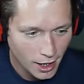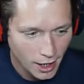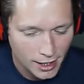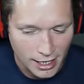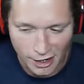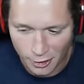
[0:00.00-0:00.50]

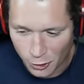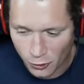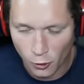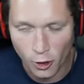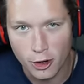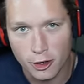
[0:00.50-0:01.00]
And out of those
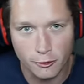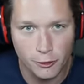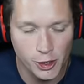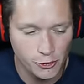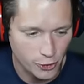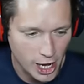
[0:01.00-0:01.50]
four hundred
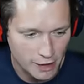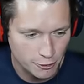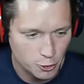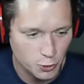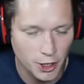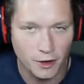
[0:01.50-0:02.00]

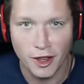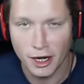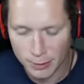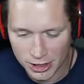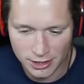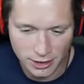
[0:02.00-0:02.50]
fifty-five, we are in the
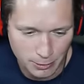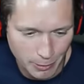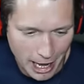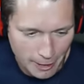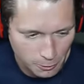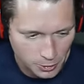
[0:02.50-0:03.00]
number six
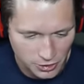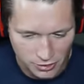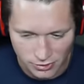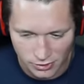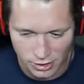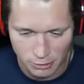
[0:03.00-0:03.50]
spot, which
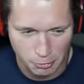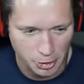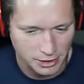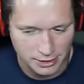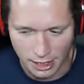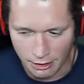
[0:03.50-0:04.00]
is, is
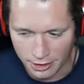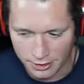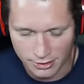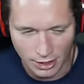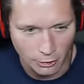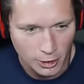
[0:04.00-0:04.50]
pretty solid.
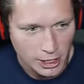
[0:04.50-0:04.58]
So